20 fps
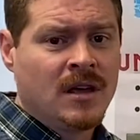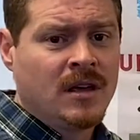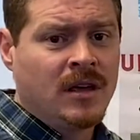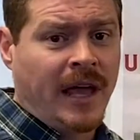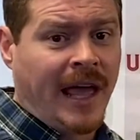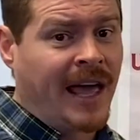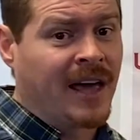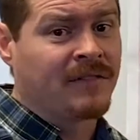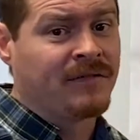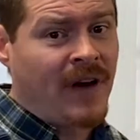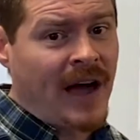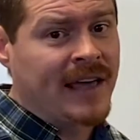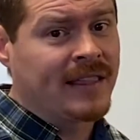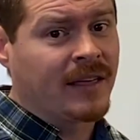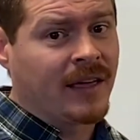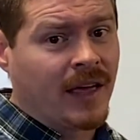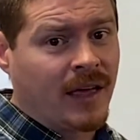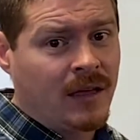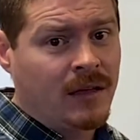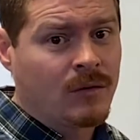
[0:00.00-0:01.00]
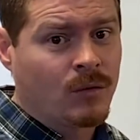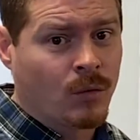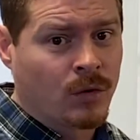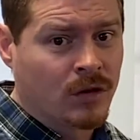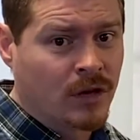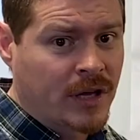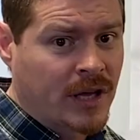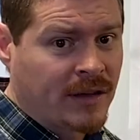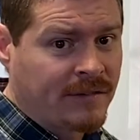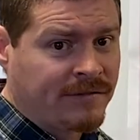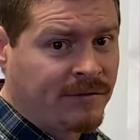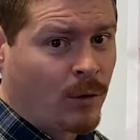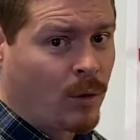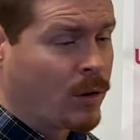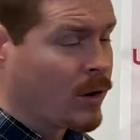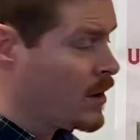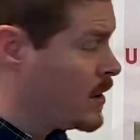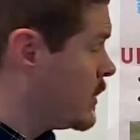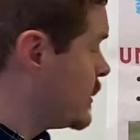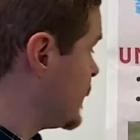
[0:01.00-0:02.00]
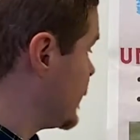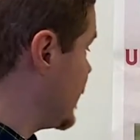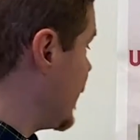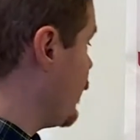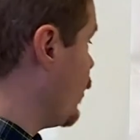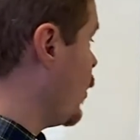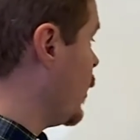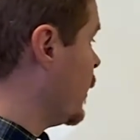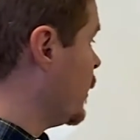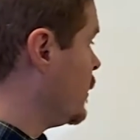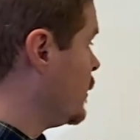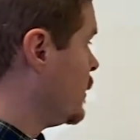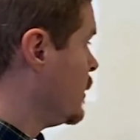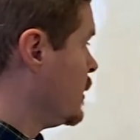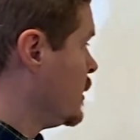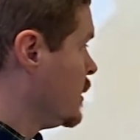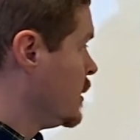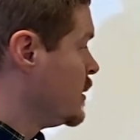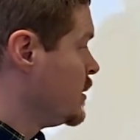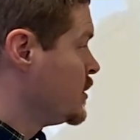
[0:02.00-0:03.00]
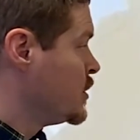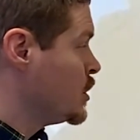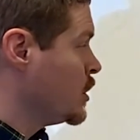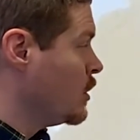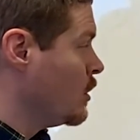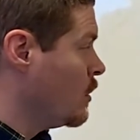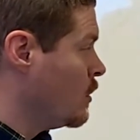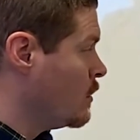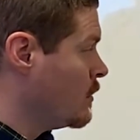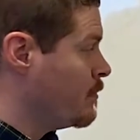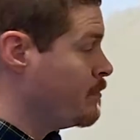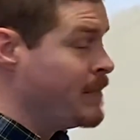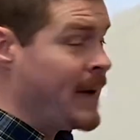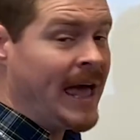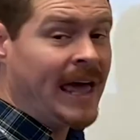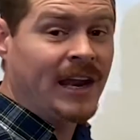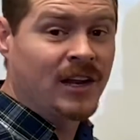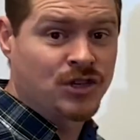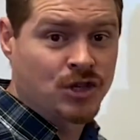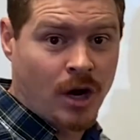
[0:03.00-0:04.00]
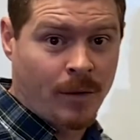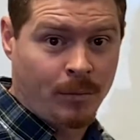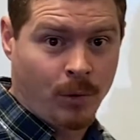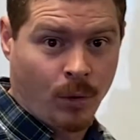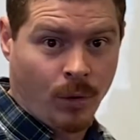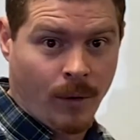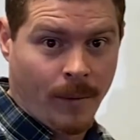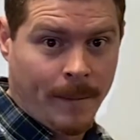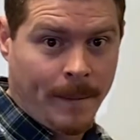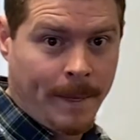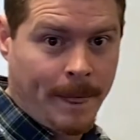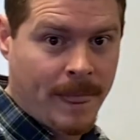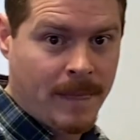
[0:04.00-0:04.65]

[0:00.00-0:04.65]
And finally, we're looking for someone to manage our pool.